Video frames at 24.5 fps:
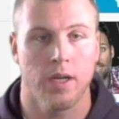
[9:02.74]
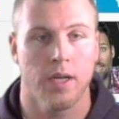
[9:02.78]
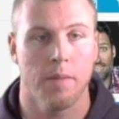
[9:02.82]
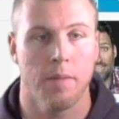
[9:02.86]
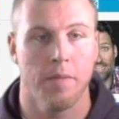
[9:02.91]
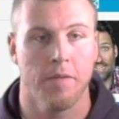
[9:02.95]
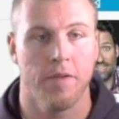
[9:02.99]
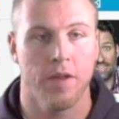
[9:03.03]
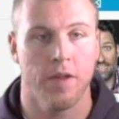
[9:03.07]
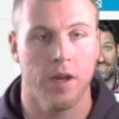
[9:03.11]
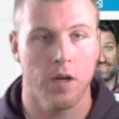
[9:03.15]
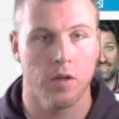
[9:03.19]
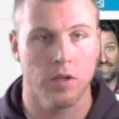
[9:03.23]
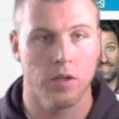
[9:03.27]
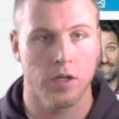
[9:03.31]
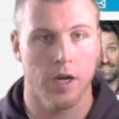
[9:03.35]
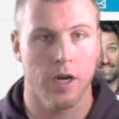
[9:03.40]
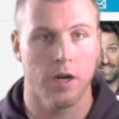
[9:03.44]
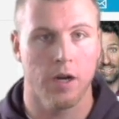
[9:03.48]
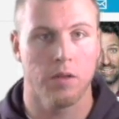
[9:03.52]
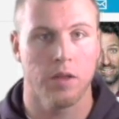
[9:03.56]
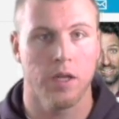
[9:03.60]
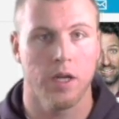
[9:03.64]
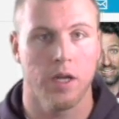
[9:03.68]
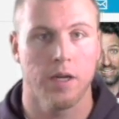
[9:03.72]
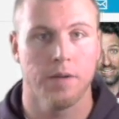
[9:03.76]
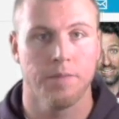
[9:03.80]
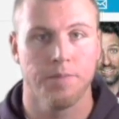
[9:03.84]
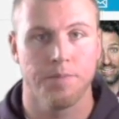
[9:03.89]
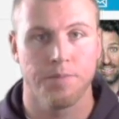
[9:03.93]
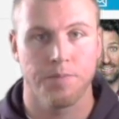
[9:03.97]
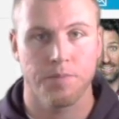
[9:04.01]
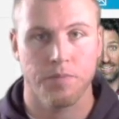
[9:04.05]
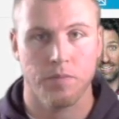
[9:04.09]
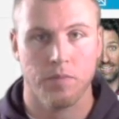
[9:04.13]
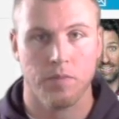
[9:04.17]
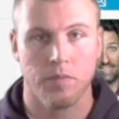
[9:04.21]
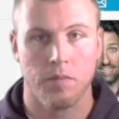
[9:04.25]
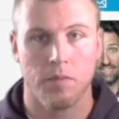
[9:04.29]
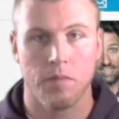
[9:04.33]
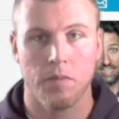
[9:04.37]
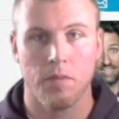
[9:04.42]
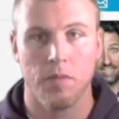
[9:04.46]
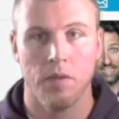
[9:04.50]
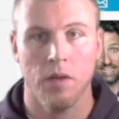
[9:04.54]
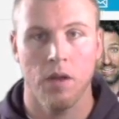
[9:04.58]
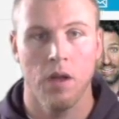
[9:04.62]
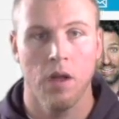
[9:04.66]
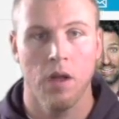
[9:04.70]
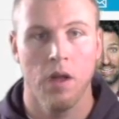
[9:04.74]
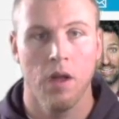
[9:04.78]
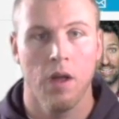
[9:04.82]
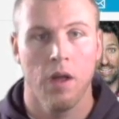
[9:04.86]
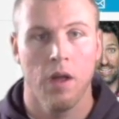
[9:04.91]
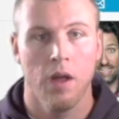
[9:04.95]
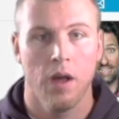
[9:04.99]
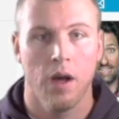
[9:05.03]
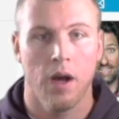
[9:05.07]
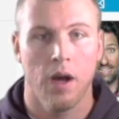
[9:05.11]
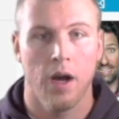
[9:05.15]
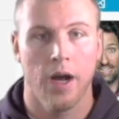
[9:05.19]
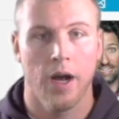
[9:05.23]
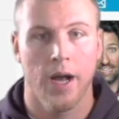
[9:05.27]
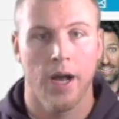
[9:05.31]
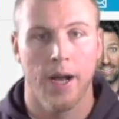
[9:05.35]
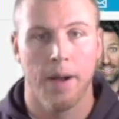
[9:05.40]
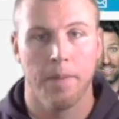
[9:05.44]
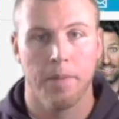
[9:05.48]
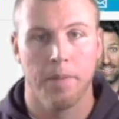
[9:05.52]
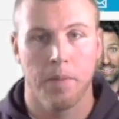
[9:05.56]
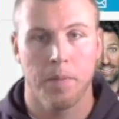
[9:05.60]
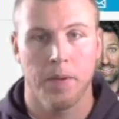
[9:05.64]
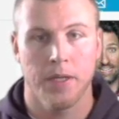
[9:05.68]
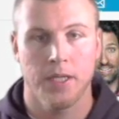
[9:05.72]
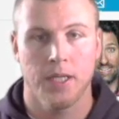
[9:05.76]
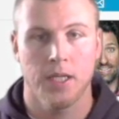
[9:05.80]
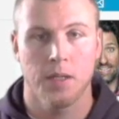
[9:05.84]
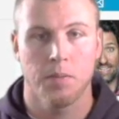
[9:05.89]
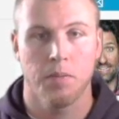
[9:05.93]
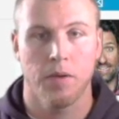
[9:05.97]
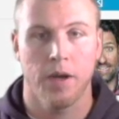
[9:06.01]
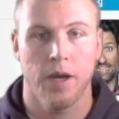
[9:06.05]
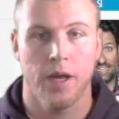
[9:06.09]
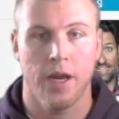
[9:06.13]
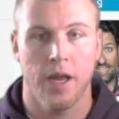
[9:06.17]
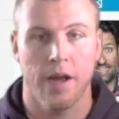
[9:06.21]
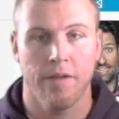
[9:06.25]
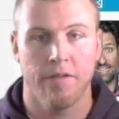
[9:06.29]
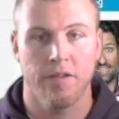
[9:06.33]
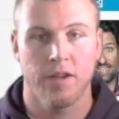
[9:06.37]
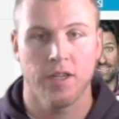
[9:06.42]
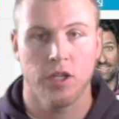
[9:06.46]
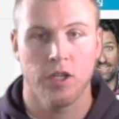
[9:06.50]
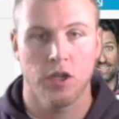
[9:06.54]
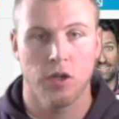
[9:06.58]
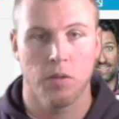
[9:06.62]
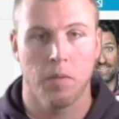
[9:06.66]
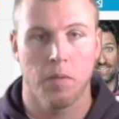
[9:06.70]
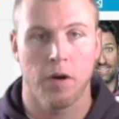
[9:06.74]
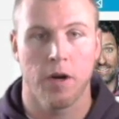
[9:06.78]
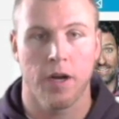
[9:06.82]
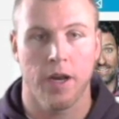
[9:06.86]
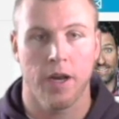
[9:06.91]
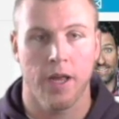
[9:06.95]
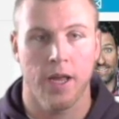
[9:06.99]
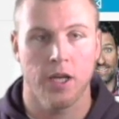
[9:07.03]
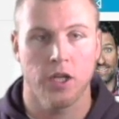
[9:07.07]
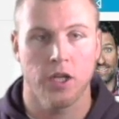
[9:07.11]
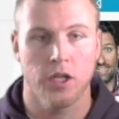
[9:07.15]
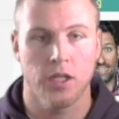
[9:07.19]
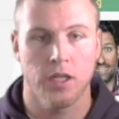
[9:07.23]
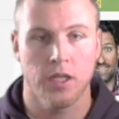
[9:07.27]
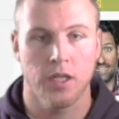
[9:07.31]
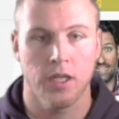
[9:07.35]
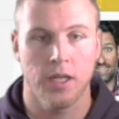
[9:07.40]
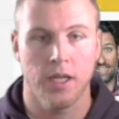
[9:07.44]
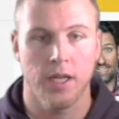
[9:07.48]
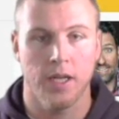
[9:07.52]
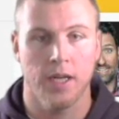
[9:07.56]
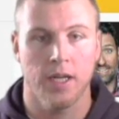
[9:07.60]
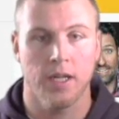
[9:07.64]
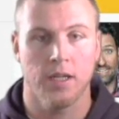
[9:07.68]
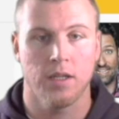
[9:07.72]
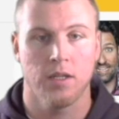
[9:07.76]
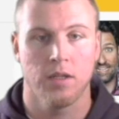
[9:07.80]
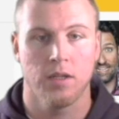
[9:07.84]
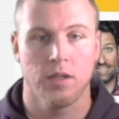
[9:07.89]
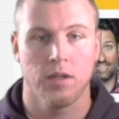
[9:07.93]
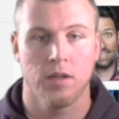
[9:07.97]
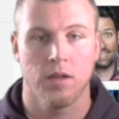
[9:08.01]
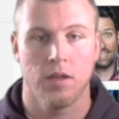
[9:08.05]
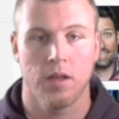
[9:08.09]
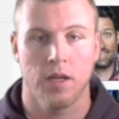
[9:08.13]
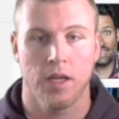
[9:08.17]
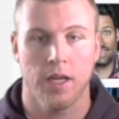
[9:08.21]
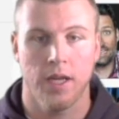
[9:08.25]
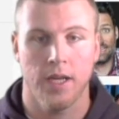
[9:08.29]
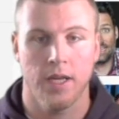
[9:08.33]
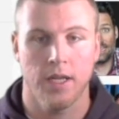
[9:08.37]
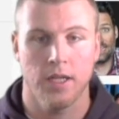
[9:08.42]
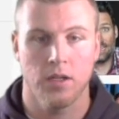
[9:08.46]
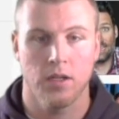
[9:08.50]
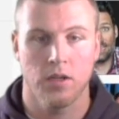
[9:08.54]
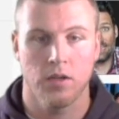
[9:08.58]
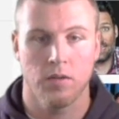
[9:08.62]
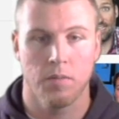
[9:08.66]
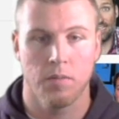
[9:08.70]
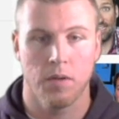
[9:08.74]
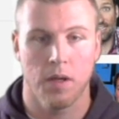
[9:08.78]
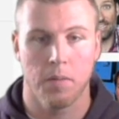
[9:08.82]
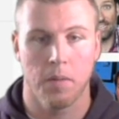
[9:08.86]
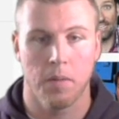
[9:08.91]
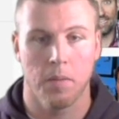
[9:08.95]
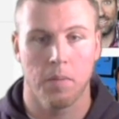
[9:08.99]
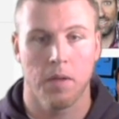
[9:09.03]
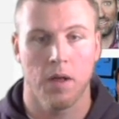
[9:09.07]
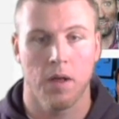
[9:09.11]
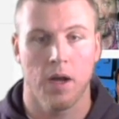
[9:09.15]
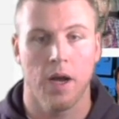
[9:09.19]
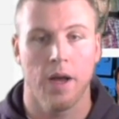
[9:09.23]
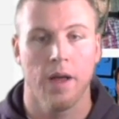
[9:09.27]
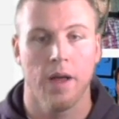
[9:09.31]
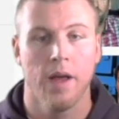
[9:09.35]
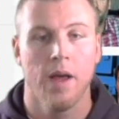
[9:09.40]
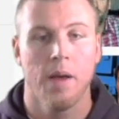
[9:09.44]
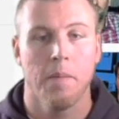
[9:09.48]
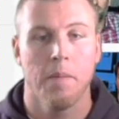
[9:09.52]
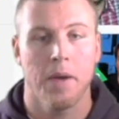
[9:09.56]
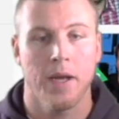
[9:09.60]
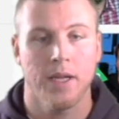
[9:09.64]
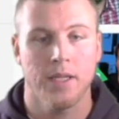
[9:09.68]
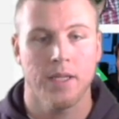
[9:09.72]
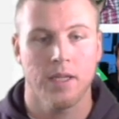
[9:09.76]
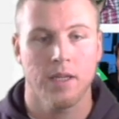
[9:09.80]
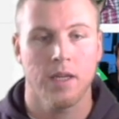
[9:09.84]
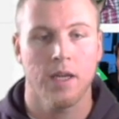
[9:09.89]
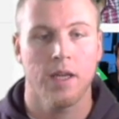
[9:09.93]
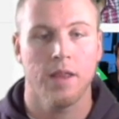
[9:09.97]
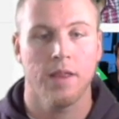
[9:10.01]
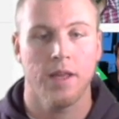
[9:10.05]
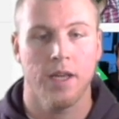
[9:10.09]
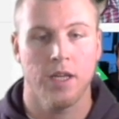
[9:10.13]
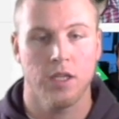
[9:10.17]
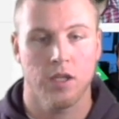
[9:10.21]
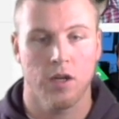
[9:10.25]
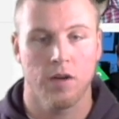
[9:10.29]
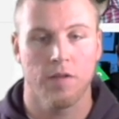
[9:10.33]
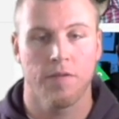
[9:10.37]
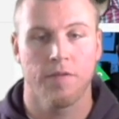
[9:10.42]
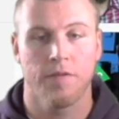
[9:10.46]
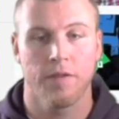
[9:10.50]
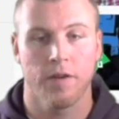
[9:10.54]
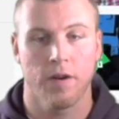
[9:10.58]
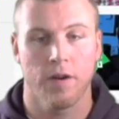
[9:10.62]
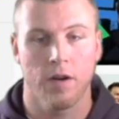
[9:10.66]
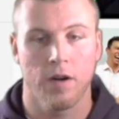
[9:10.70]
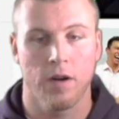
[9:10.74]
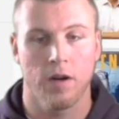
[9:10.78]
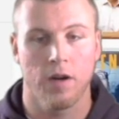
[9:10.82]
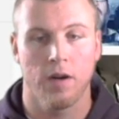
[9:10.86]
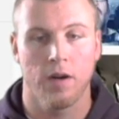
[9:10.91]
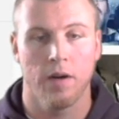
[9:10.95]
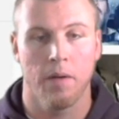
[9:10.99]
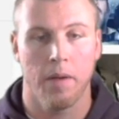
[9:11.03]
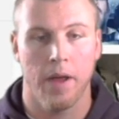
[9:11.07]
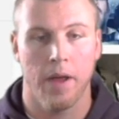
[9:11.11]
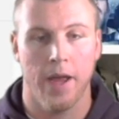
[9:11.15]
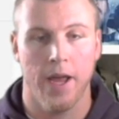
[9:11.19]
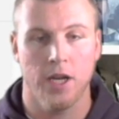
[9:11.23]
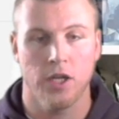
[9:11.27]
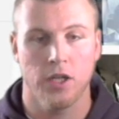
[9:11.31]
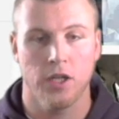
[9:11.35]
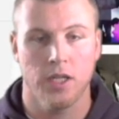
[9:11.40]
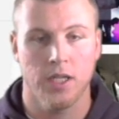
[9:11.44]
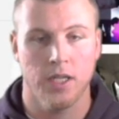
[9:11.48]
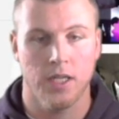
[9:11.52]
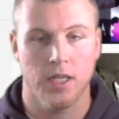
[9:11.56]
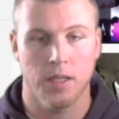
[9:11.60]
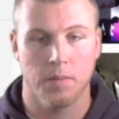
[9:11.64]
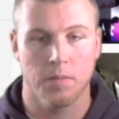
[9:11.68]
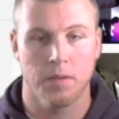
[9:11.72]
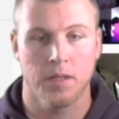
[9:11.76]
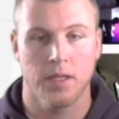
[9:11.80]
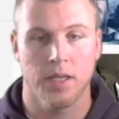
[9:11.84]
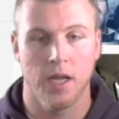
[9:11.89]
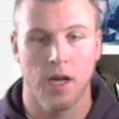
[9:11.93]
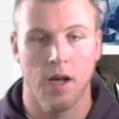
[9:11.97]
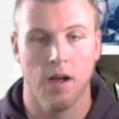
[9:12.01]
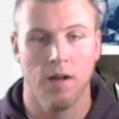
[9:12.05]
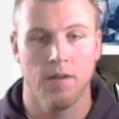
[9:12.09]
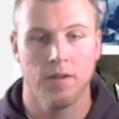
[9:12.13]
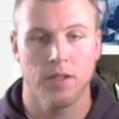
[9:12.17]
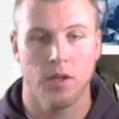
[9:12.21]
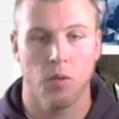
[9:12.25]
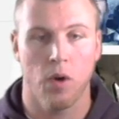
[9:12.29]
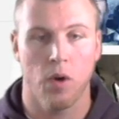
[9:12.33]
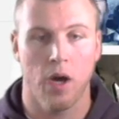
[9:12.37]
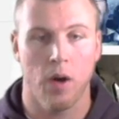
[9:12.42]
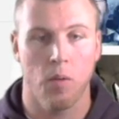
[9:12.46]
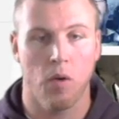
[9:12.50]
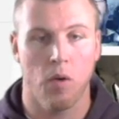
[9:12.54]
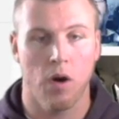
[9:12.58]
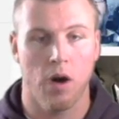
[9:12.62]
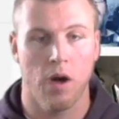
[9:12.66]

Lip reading: type of videos are out there. The business plan every digital marketing agency needs, the keys, blah, blah, blah. Basically, these are for agencies themselves, and I